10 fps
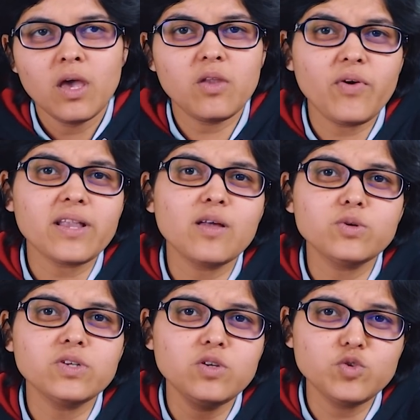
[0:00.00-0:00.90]
In fact, there
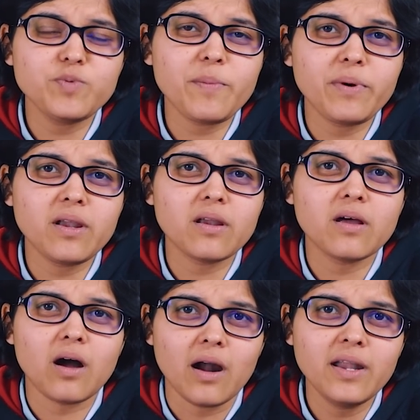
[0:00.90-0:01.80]
was a newspaper
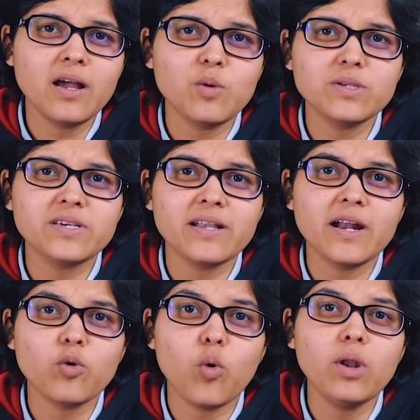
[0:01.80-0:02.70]
article which said
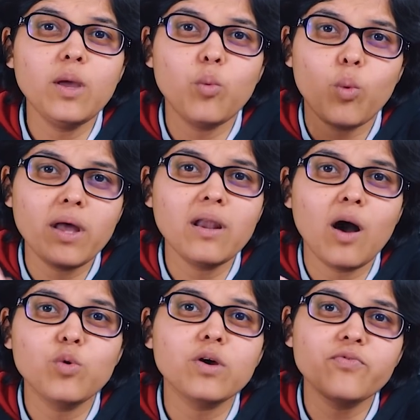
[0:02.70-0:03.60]
that only 1
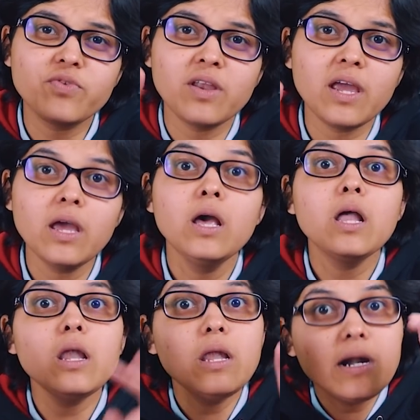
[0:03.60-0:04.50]
out of 3
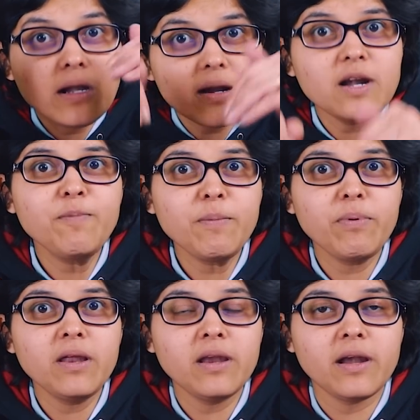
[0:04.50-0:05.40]
literate
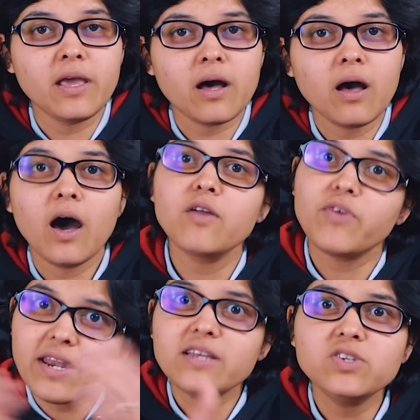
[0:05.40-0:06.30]
people in India are
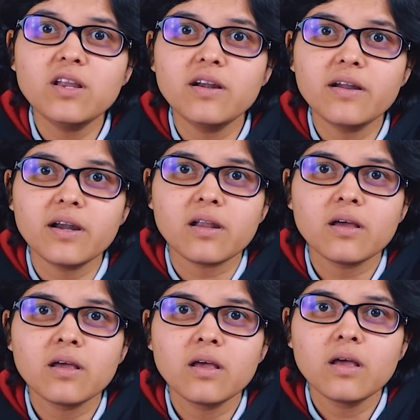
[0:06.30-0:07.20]
financially literate.
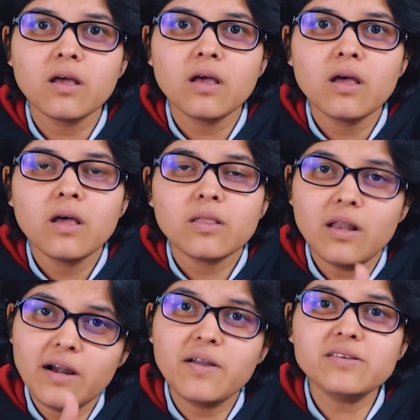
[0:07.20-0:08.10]
The
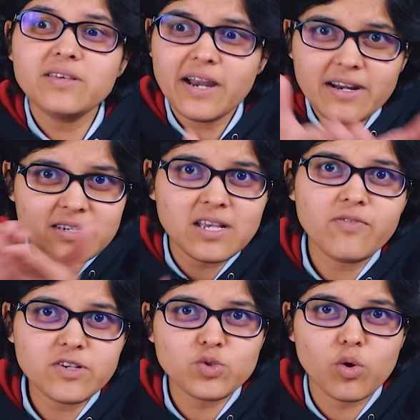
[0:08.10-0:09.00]
literacy rate
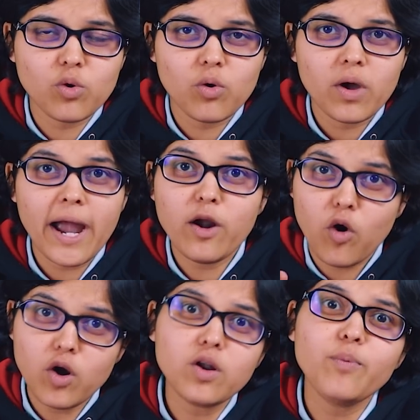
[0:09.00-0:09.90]
itself is so low, and
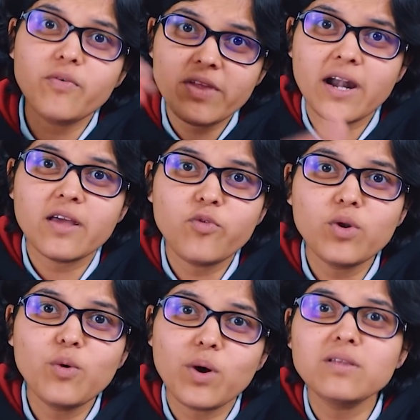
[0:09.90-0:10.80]
on top of that, if
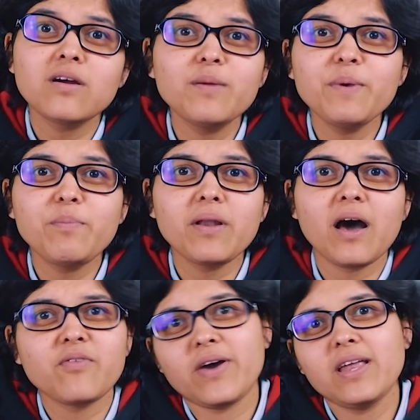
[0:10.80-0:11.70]
only 1/3 people
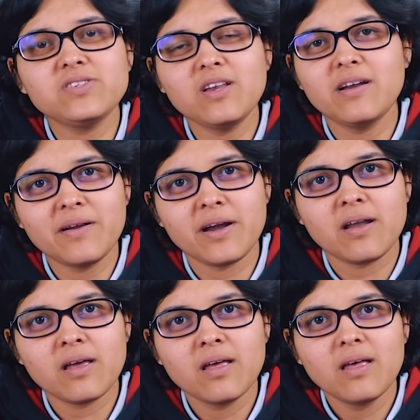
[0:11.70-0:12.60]
are financially literate,